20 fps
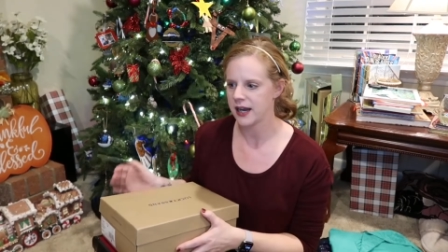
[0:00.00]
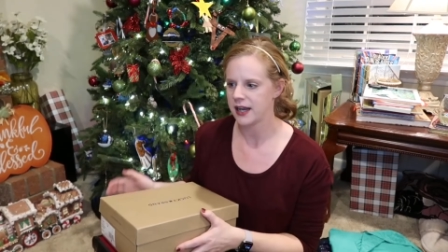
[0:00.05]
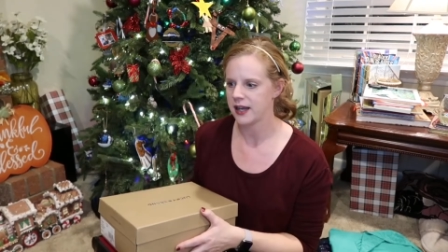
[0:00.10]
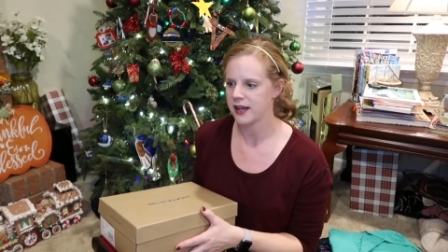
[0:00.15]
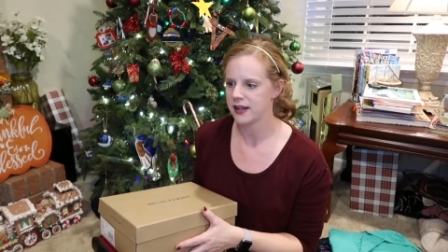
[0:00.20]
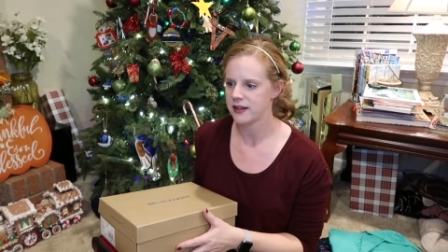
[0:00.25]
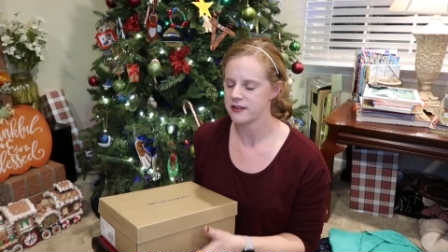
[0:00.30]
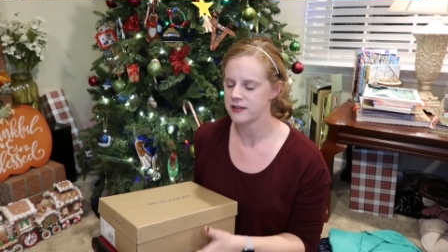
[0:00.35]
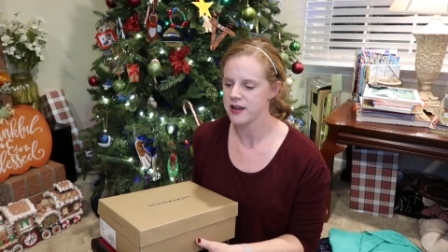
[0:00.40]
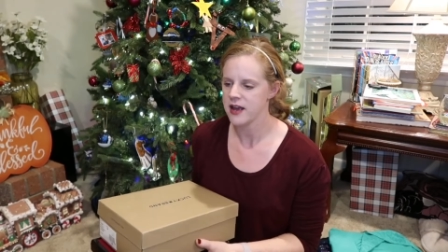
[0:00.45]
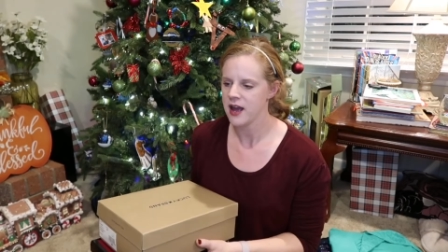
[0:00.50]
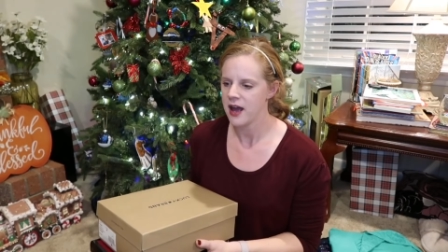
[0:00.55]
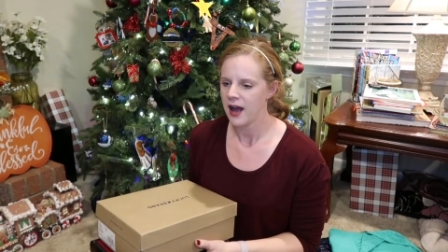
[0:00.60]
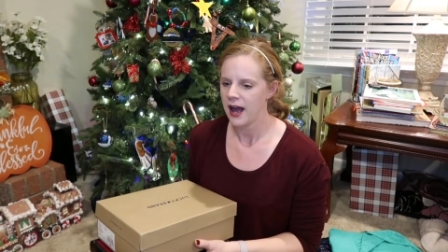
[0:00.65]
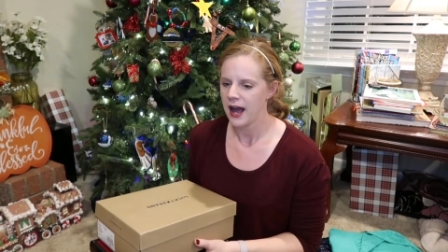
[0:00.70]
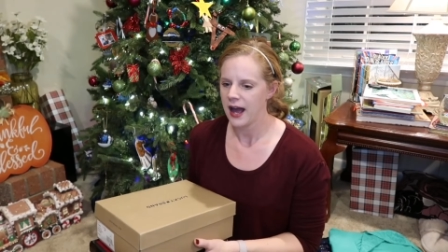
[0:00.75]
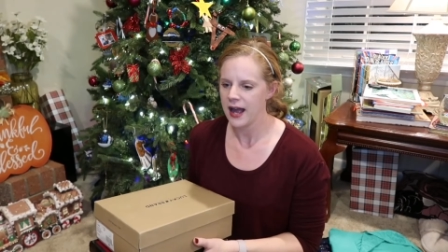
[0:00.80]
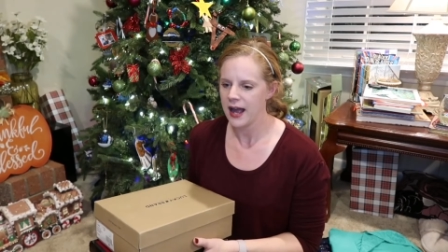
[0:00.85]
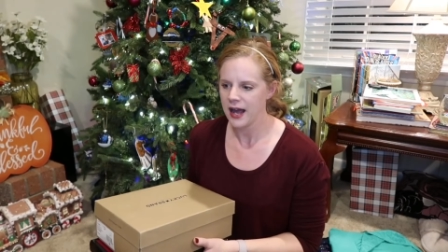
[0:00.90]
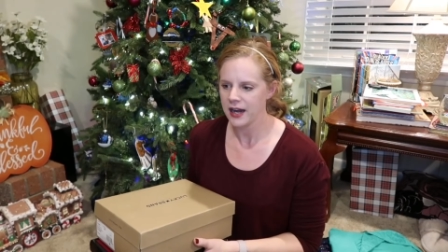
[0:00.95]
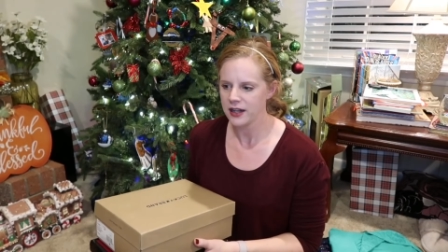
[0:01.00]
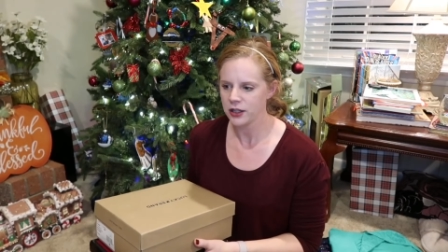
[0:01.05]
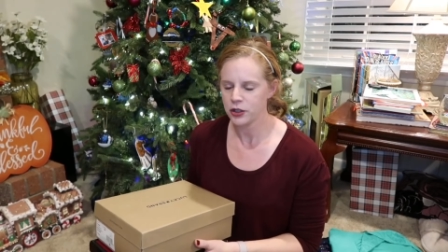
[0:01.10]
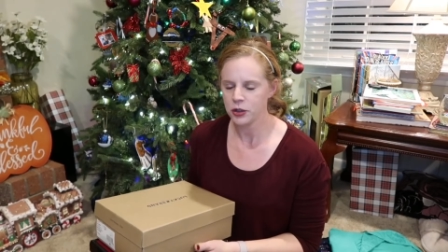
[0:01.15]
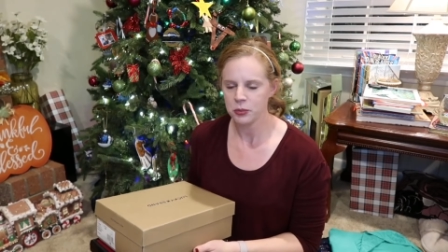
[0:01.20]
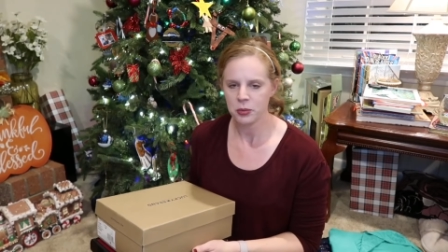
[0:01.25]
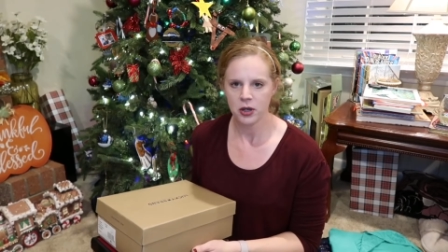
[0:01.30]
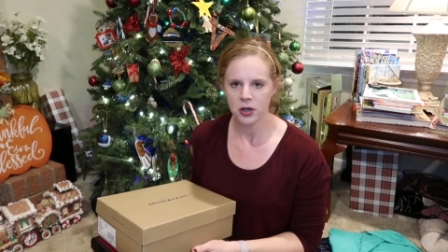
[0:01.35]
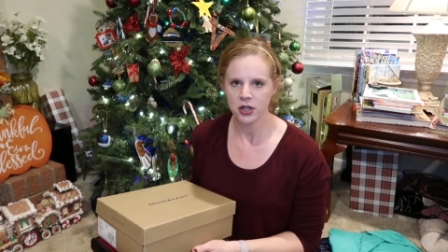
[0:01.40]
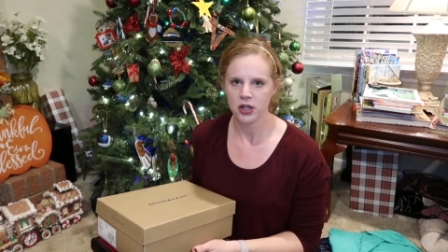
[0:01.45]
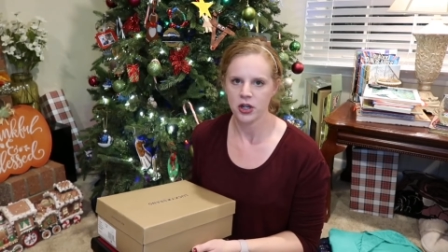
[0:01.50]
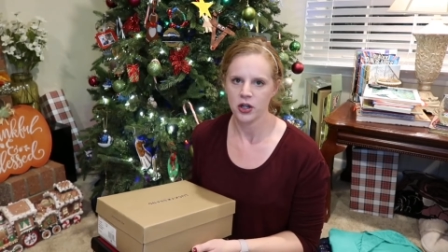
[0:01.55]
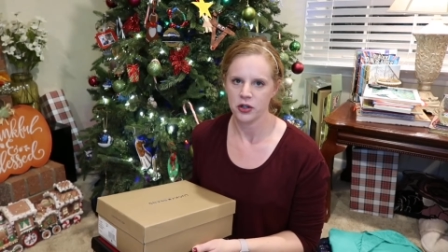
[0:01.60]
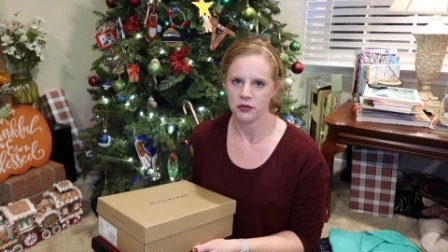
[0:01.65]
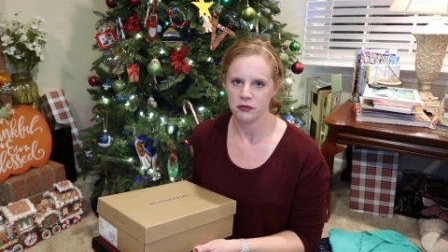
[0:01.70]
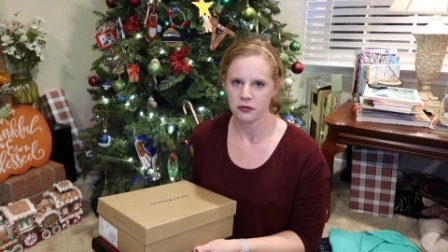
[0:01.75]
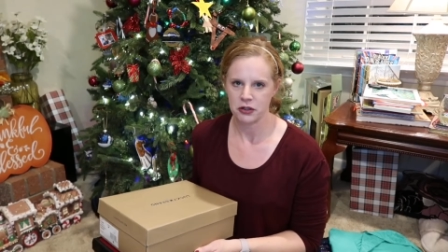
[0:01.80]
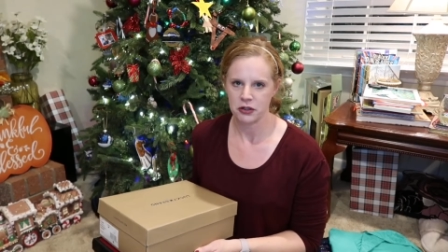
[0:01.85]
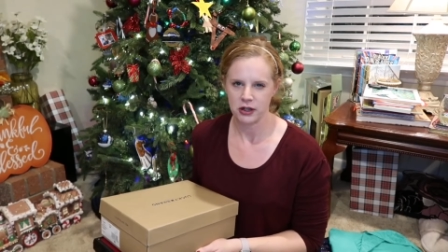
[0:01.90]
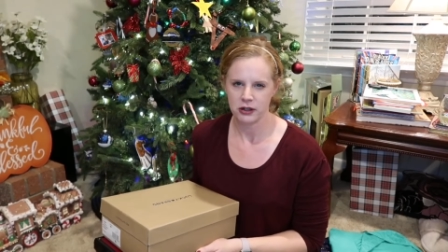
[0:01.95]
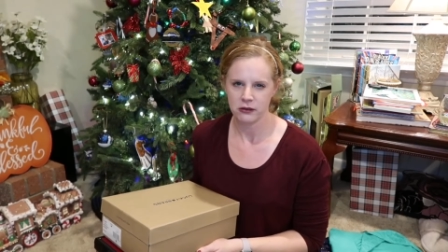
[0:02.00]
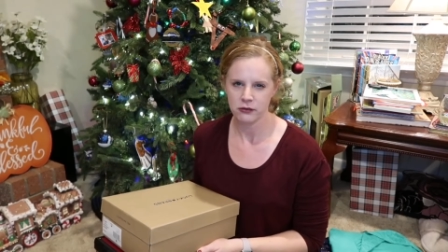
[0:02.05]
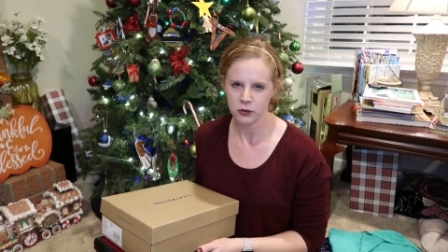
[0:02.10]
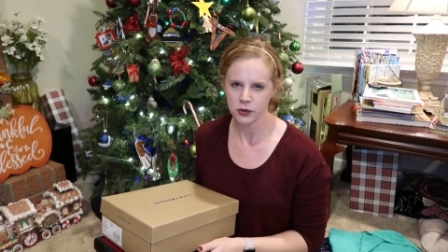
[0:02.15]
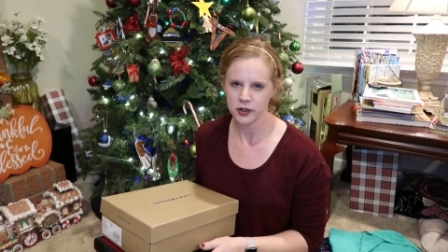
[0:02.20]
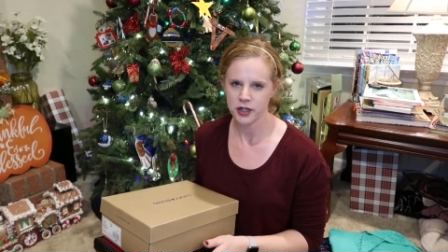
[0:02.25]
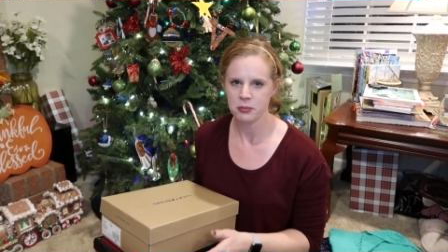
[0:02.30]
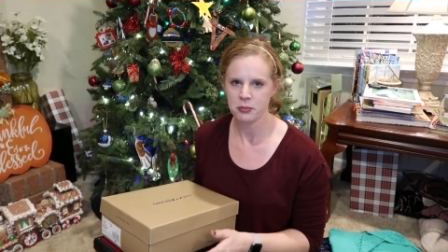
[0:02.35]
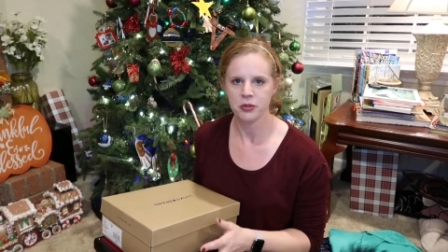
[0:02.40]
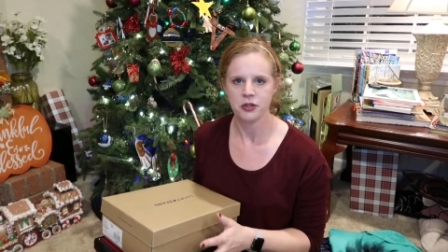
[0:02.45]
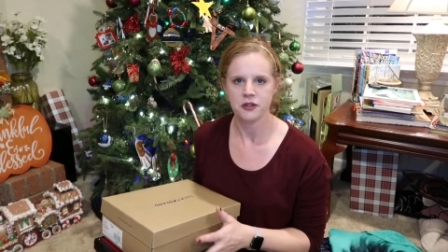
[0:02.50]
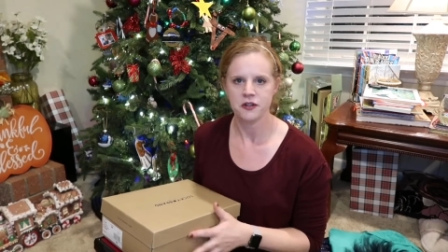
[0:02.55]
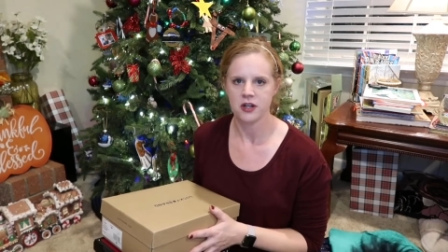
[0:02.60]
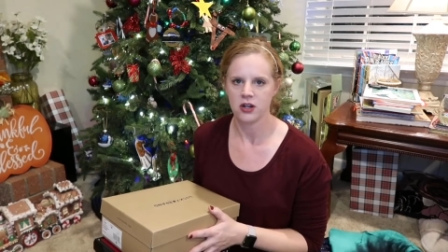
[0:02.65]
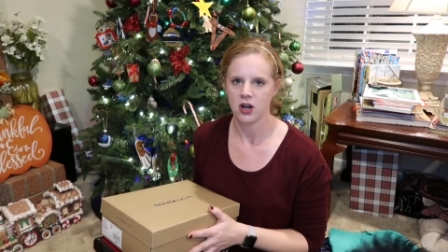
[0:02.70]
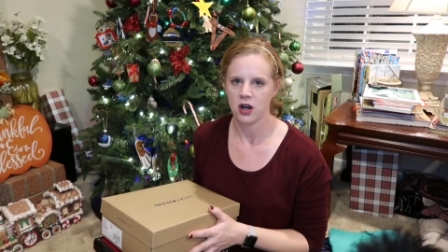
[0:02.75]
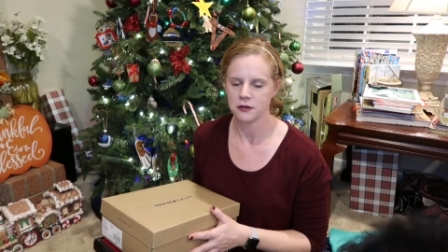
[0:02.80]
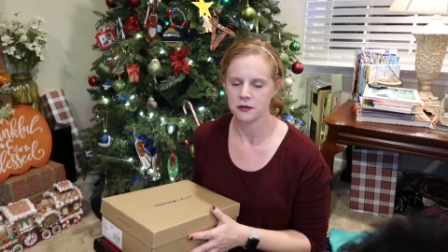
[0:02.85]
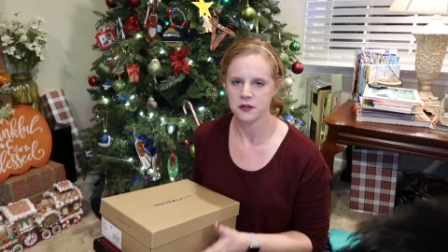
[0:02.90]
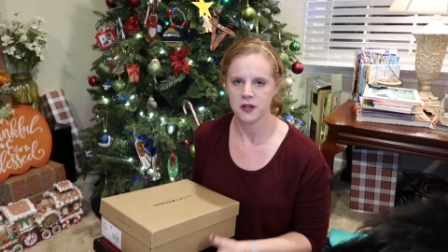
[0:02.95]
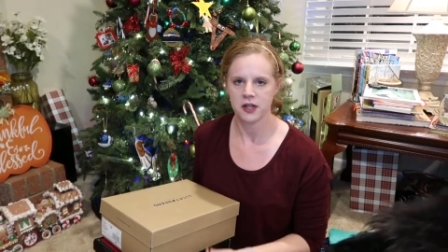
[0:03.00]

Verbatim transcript: and I had a coupon code for like 40% off.